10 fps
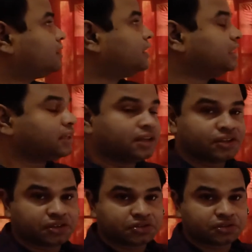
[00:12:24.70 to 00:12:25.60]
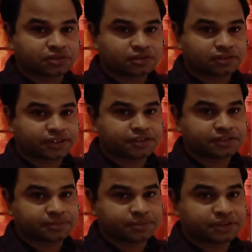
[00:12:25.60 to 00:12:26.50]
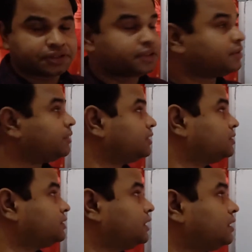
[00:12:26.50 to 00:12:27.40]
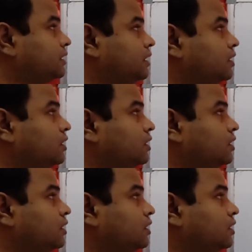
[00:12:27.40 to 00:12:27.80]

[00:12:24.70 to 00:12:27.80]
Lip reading: inclination, that is represented by this delta,